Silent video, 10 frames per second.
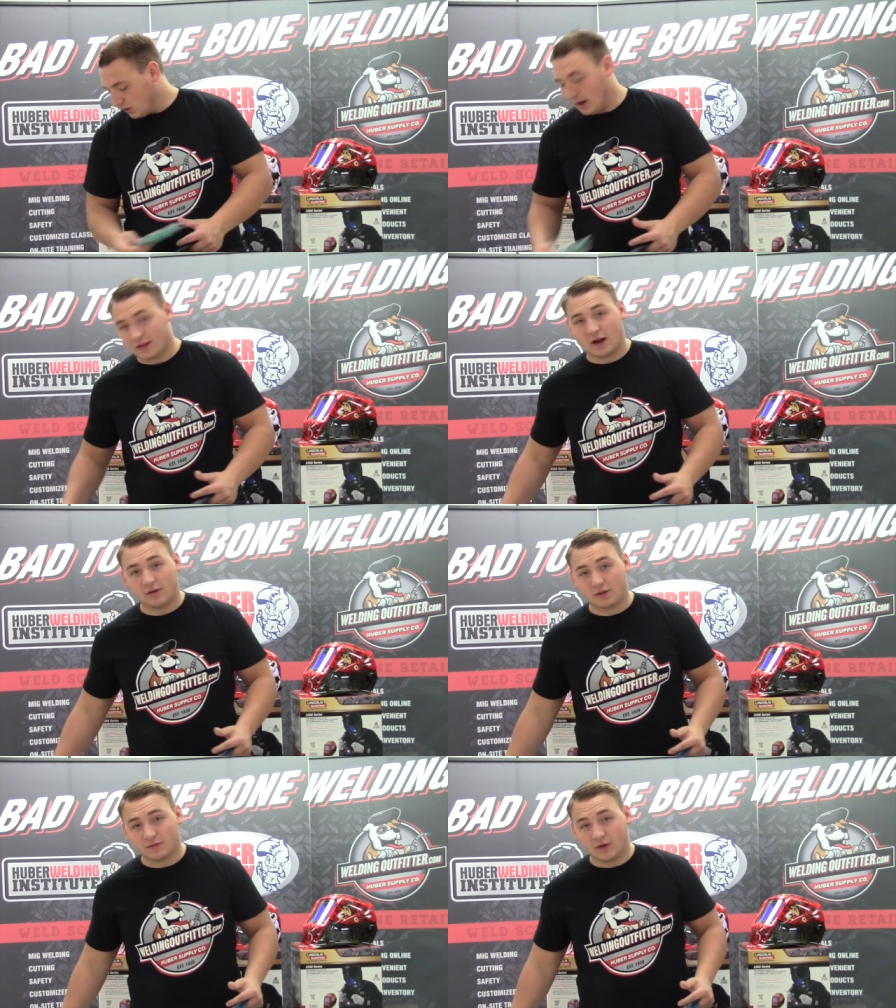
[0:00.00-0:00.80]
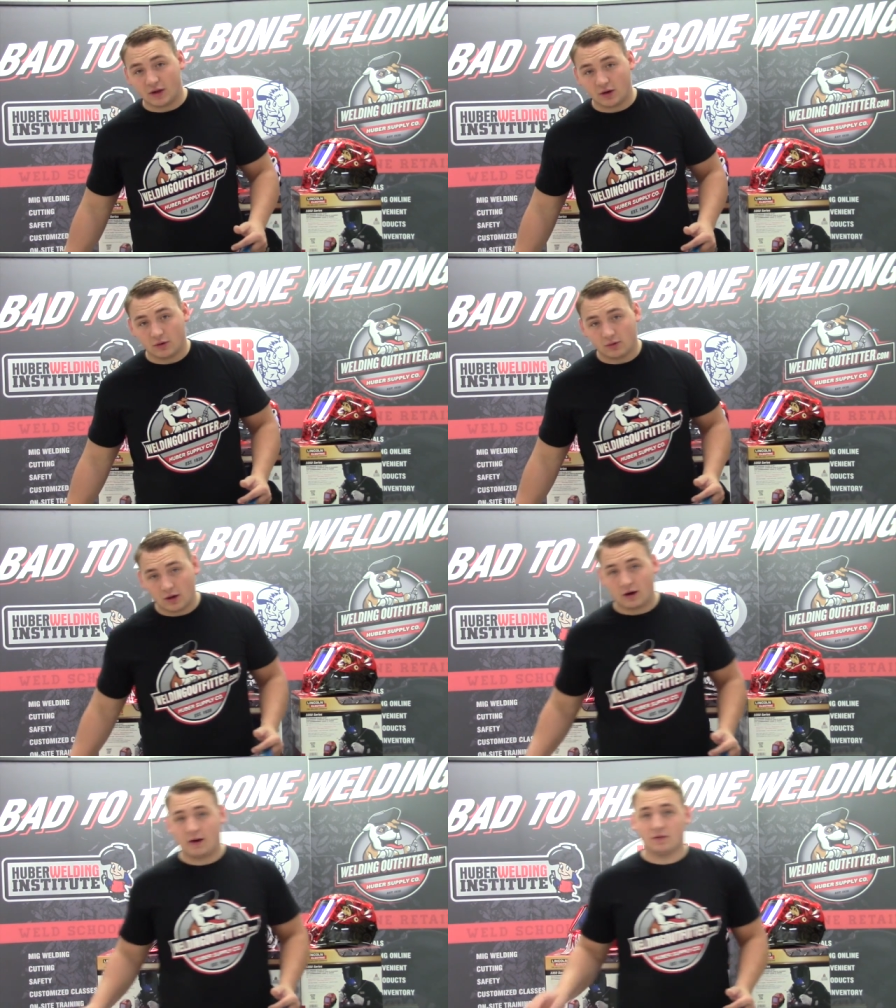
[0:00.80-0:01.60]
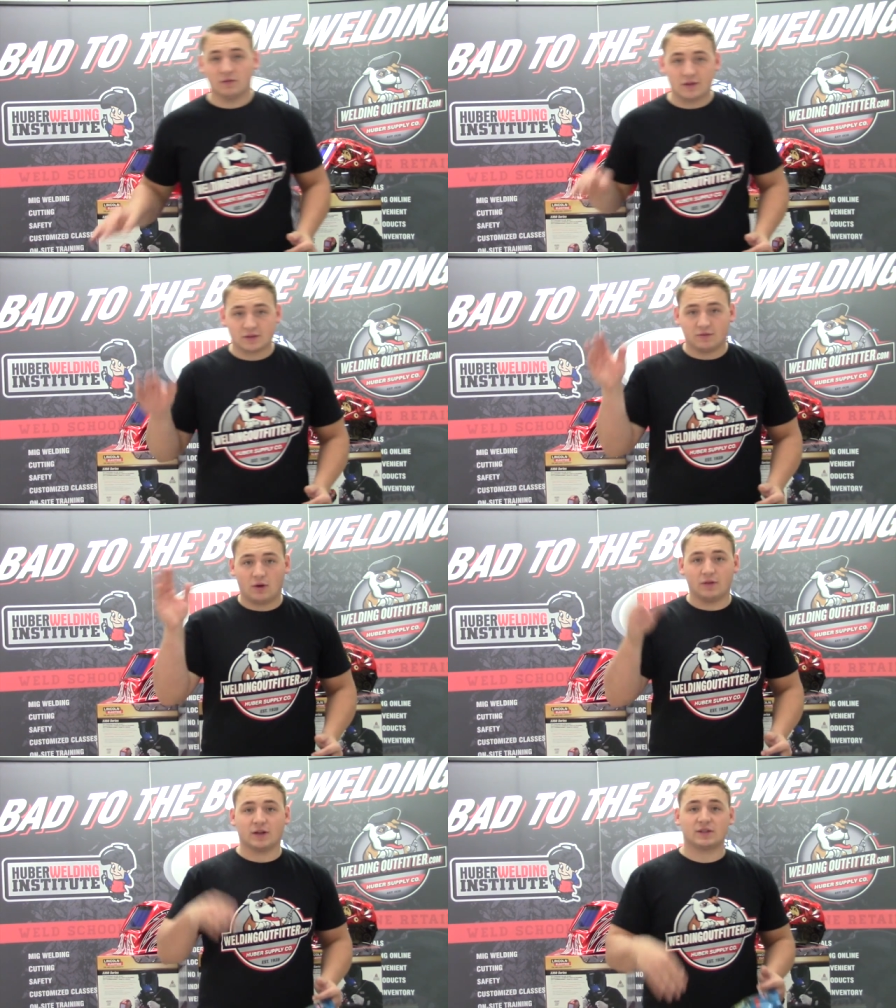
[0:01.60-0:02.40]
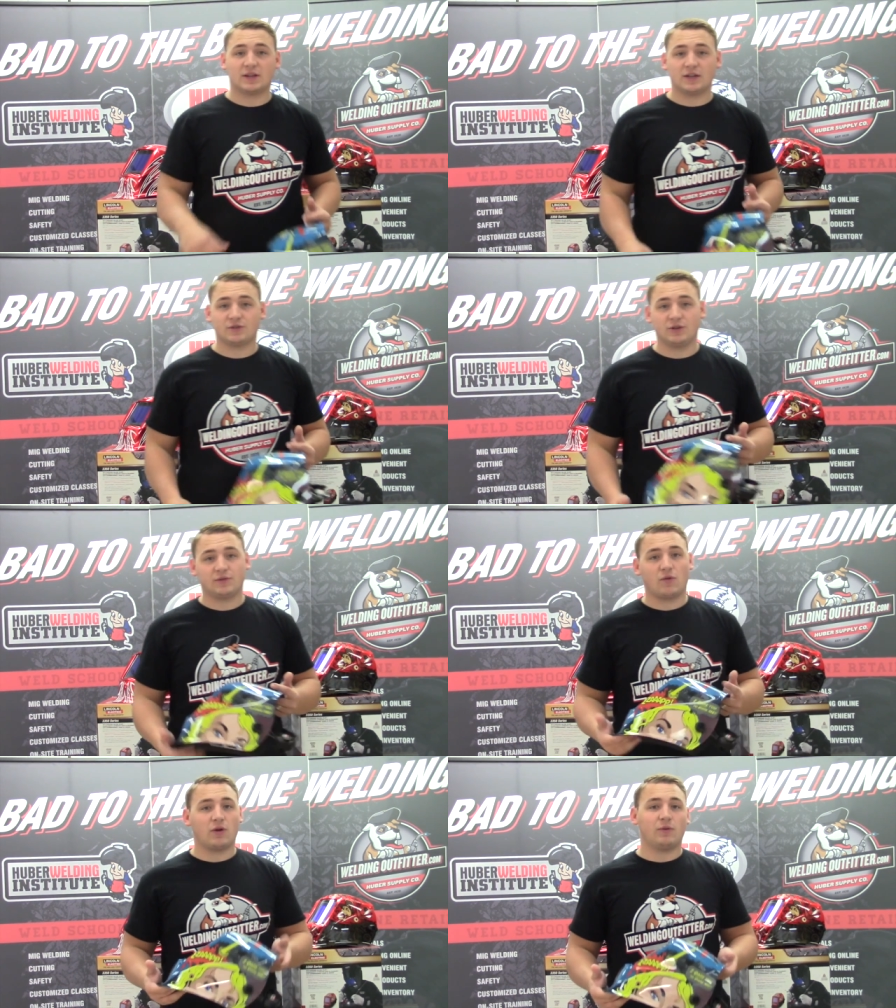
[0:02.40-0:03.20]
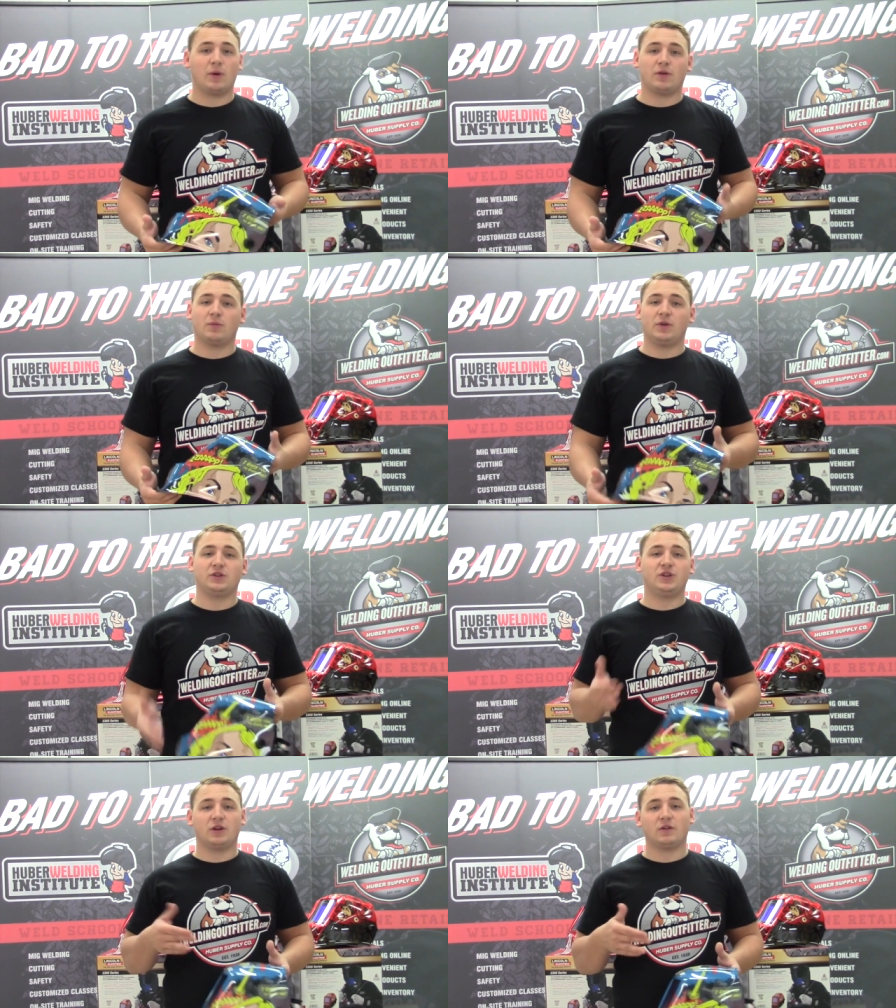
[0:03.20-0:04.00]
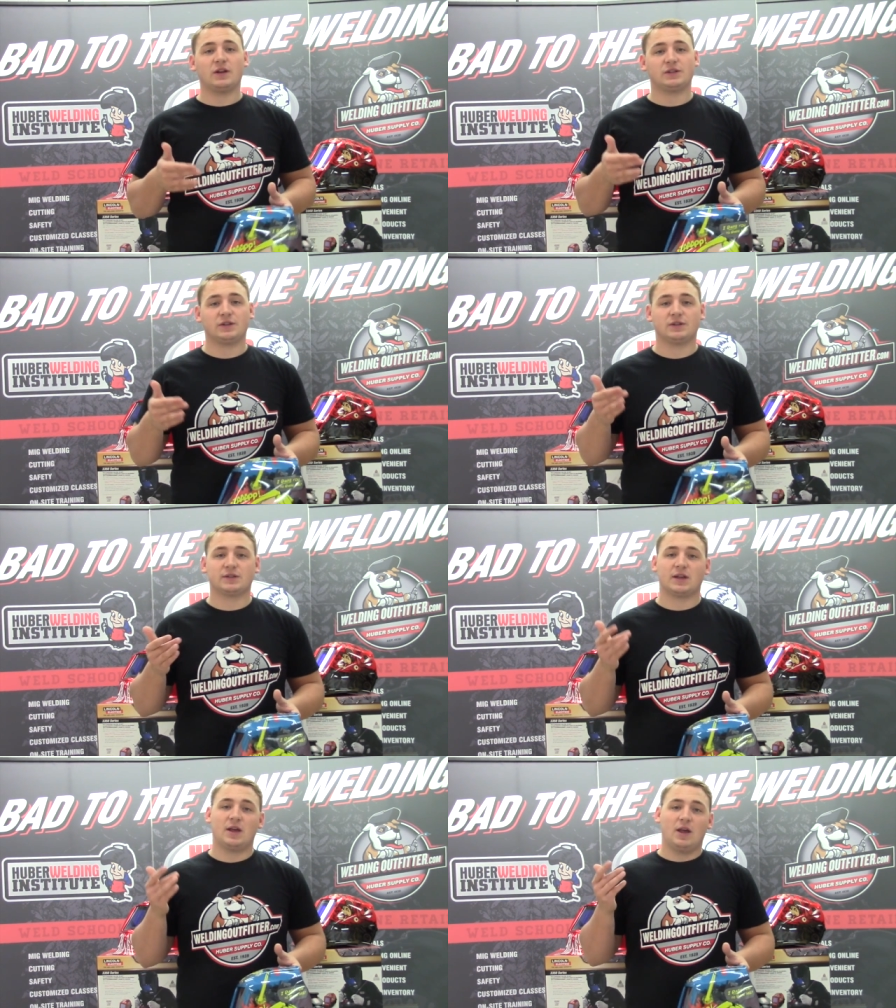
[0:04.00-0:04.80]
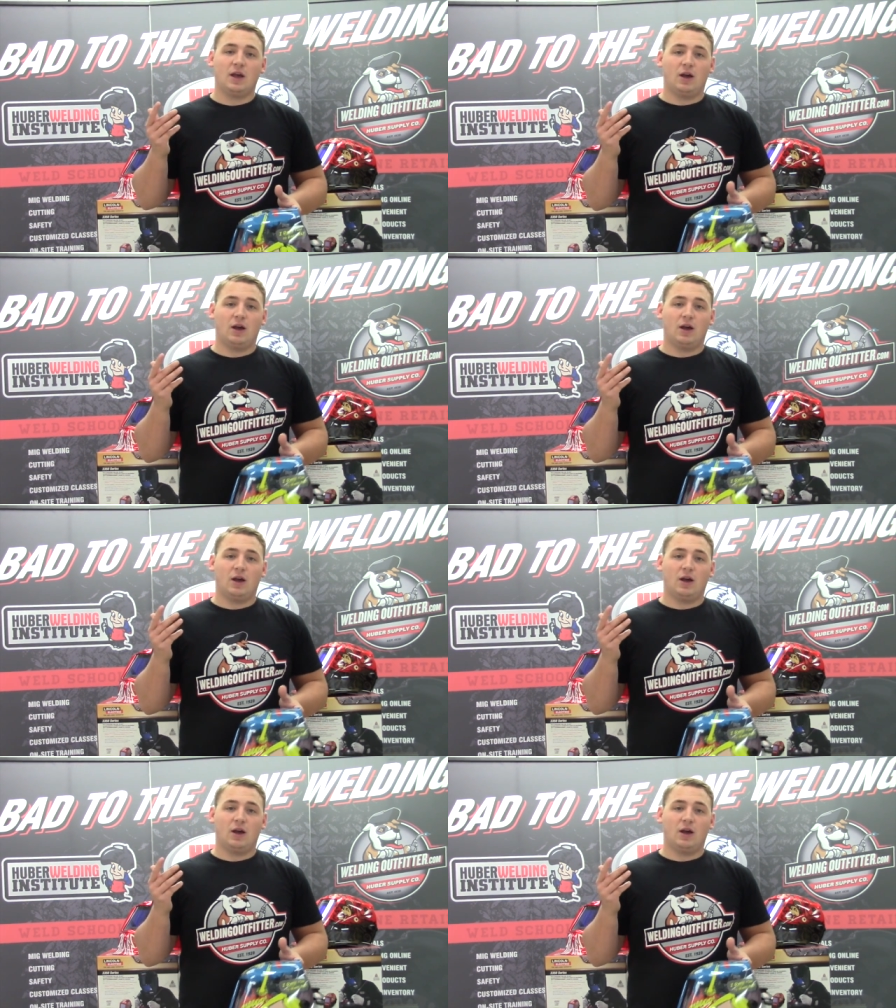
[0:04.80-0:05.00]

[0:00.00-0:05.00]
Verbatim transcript: so at the end of this video, I'll have a list of all the accessories for it, whether it be cheater lenses,